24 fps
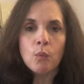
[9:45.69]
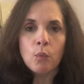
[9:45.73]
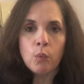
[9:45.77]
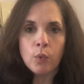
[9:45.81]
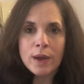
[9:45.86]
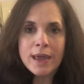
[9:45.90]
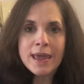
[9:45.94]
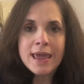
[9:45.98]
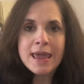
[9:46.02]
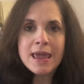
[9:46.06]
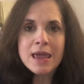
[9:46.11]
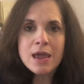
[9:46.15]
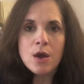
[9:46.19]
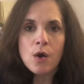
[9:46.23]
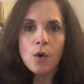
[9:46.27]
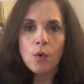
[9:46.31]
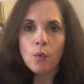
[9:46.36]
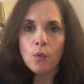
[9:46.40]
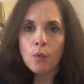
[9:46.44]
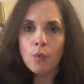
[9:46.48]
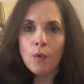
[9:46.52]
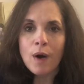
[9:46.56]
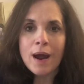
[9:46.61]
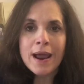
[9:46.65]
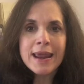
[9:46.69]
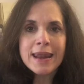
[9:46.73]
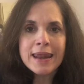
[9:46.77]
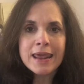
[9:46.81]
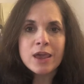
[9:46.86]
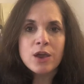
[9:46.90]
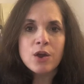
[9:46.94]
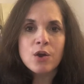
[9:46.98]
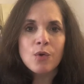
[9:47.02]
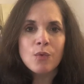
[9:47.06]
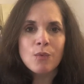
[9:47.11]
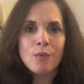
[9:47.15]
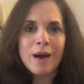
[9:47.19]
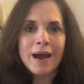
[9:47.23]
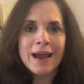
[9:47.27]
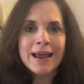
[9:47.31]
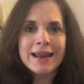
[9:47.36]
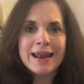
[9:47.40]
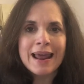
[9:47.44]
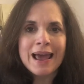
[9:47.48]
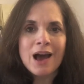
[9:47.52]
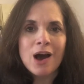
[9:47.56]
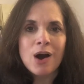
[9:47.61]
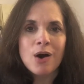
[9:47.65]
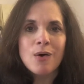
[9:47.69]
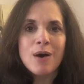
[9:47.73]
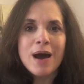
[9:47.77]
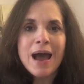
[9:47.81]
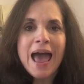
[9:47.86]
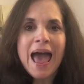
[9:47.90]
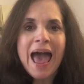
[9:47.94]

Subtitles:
we, right here, right now,